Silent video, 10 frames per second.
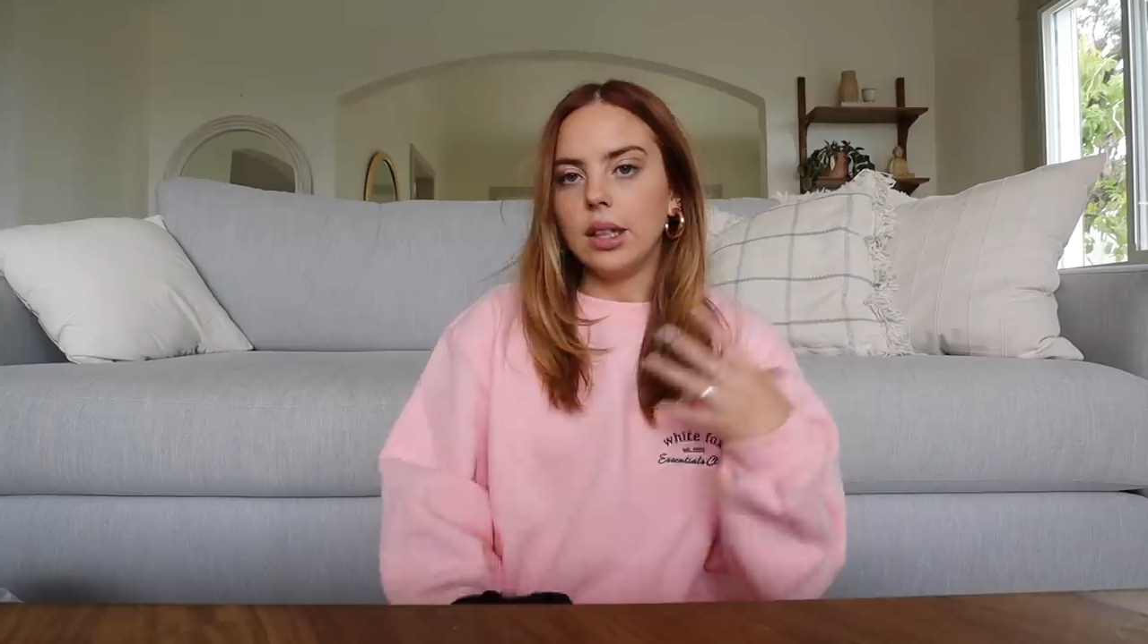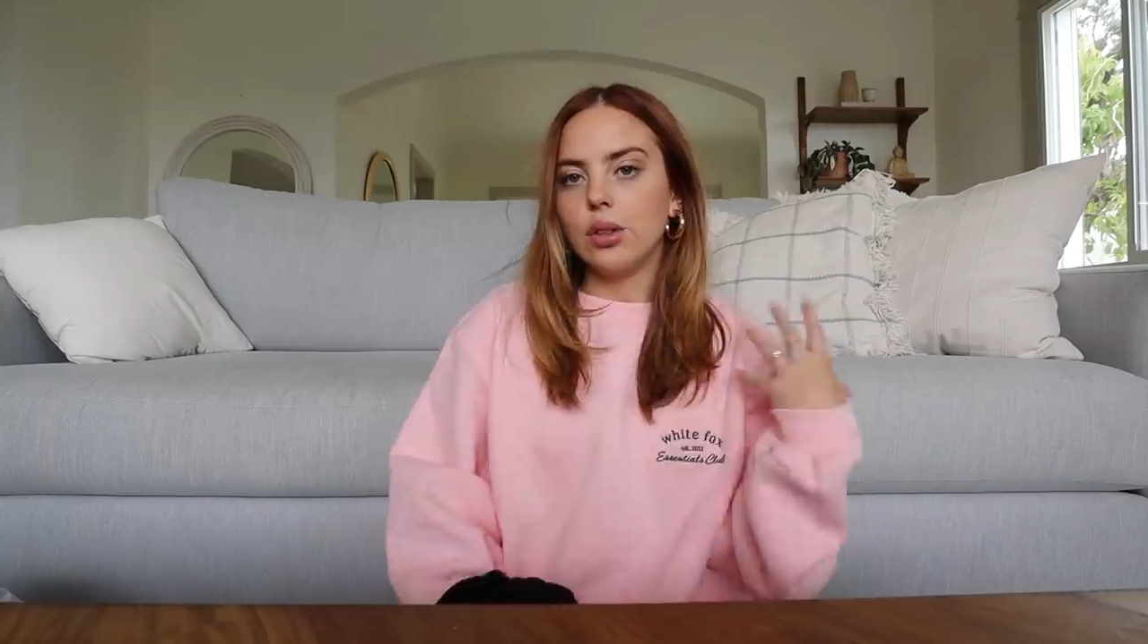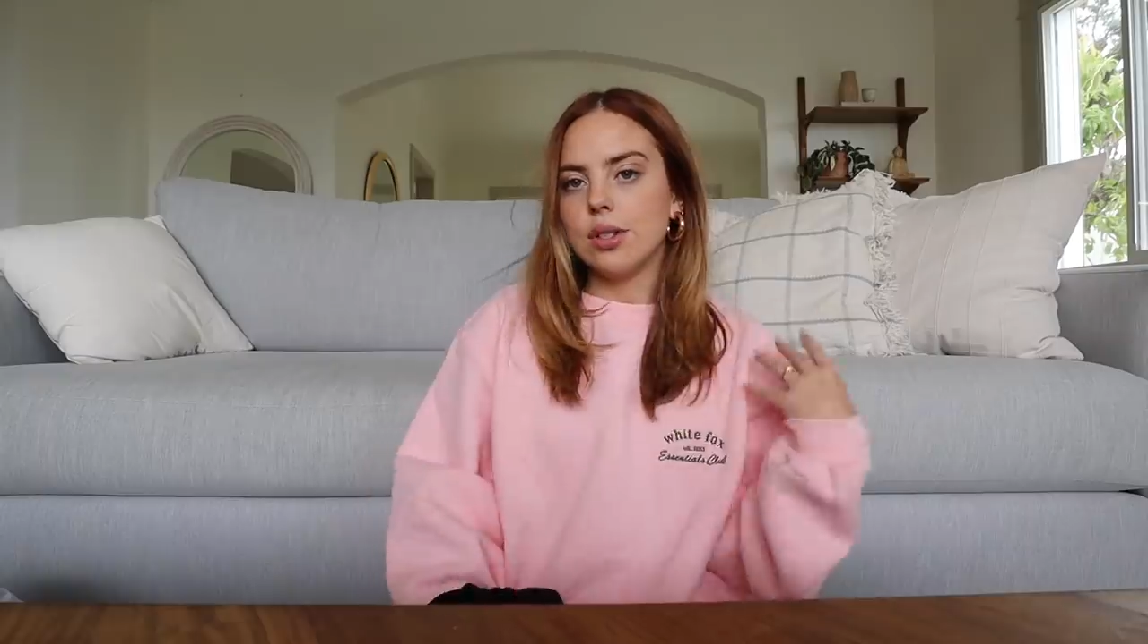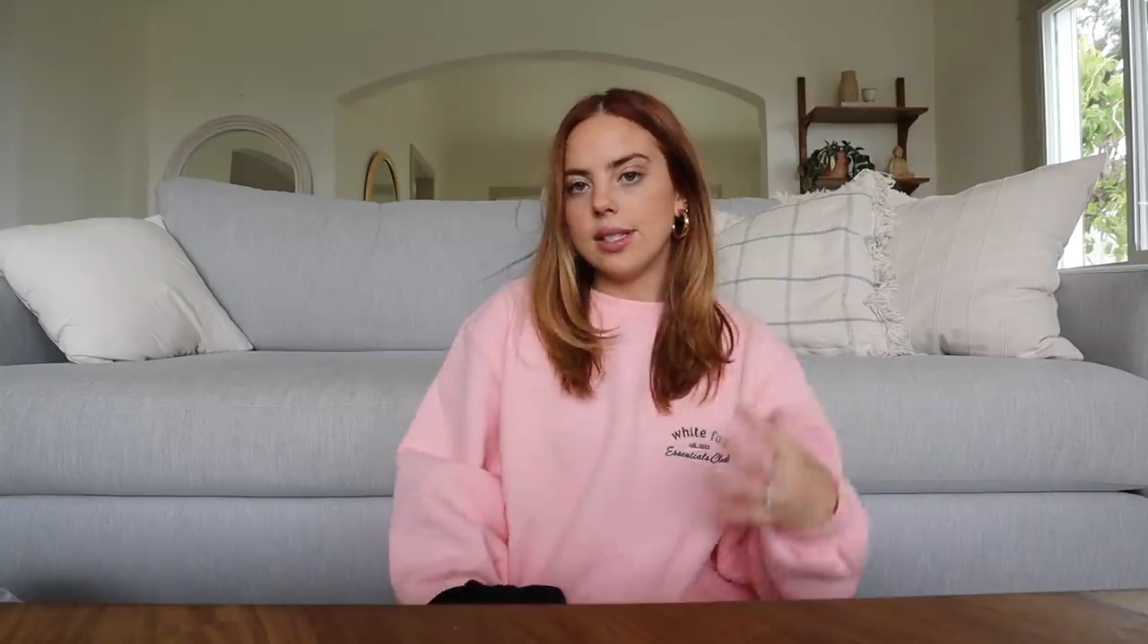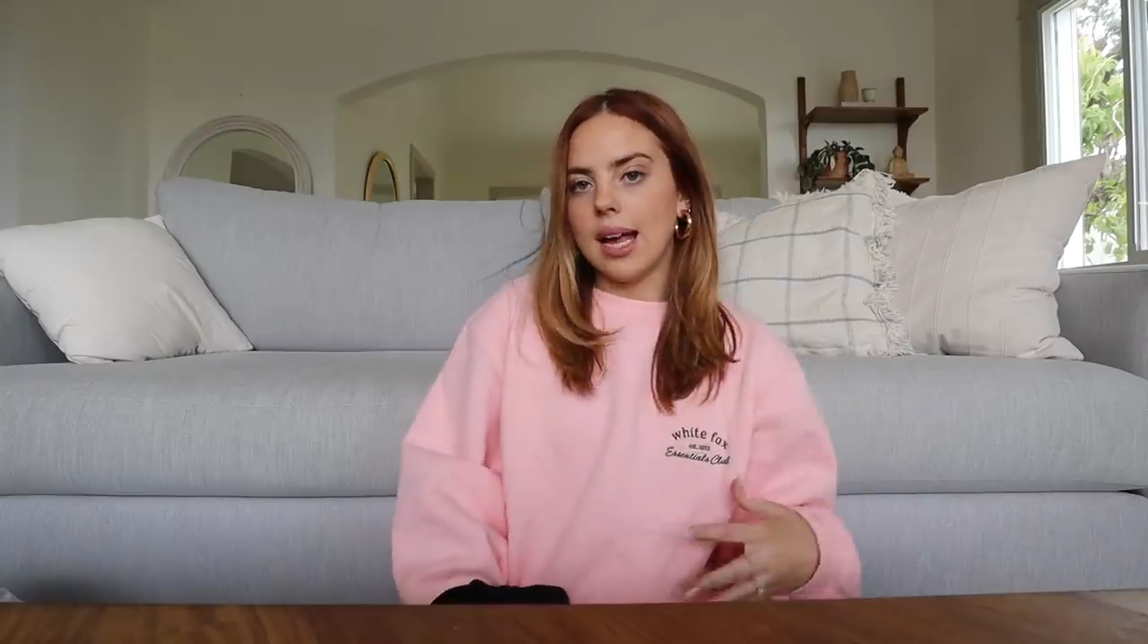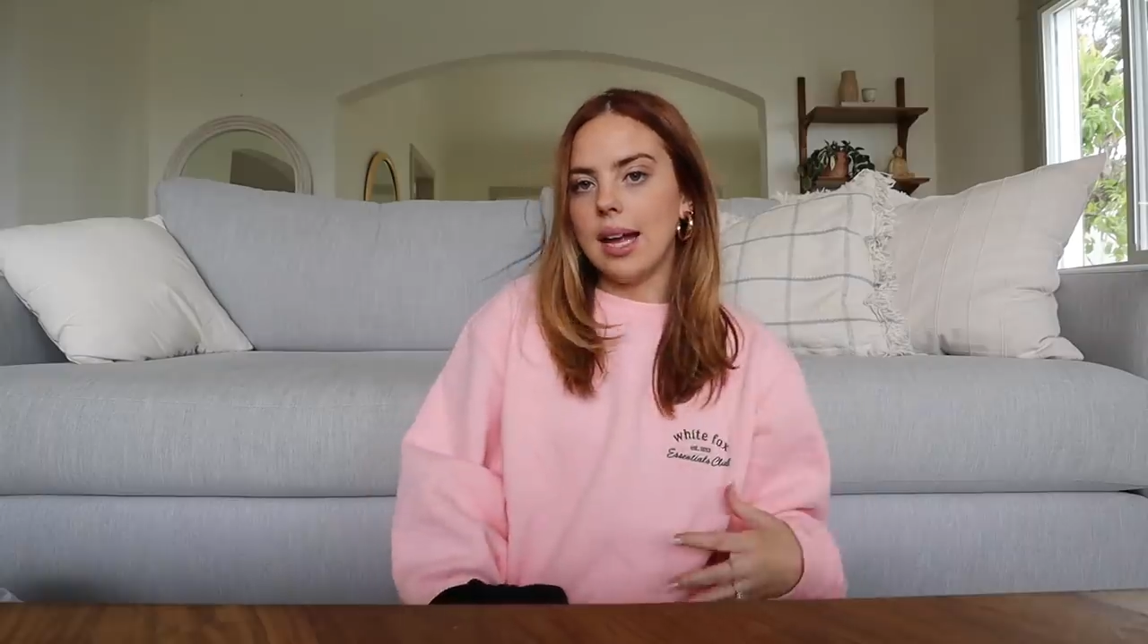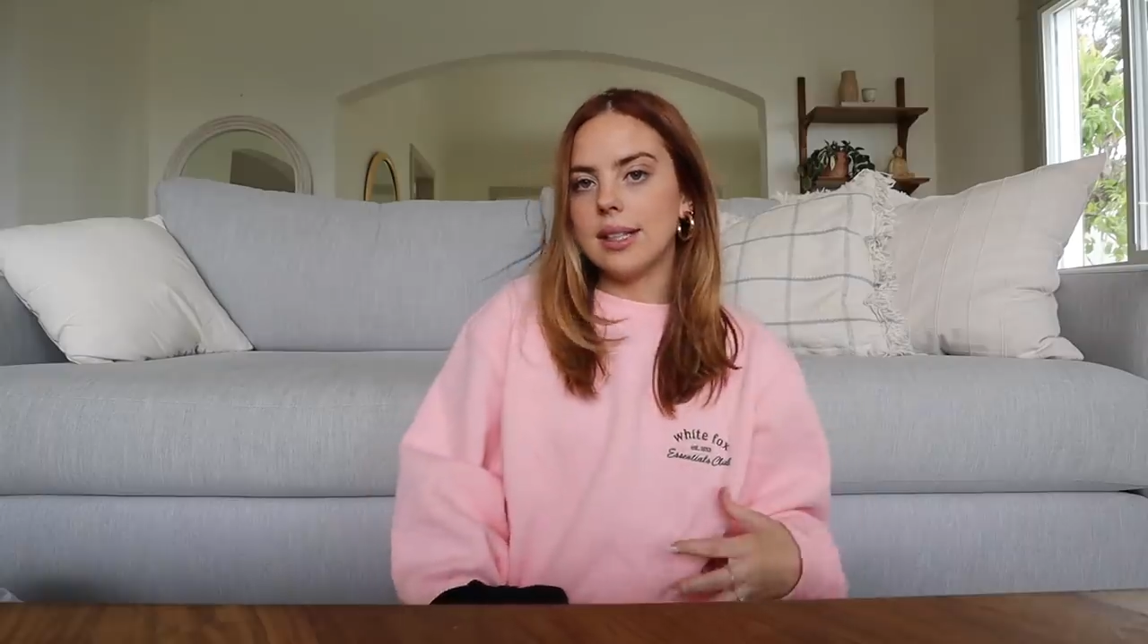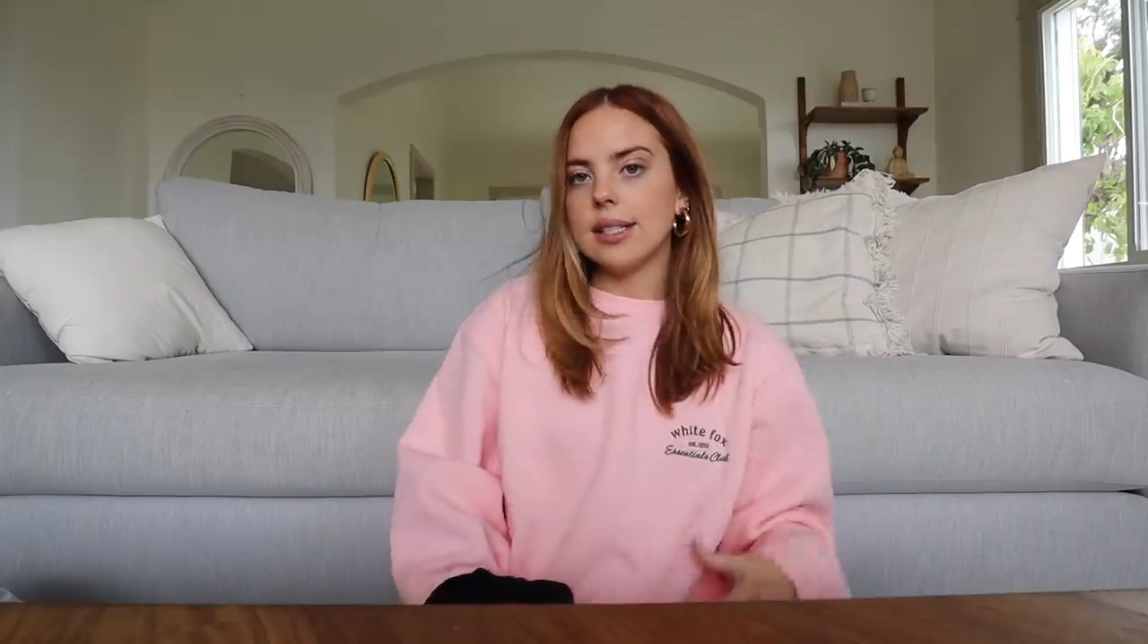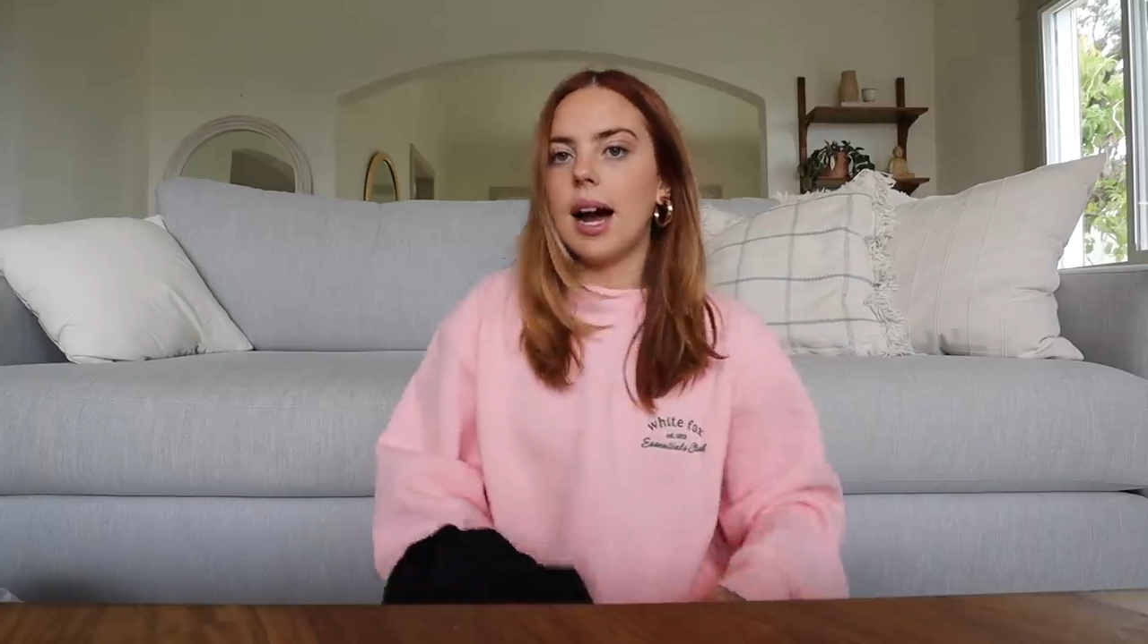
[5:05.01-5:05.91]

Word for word: little sets,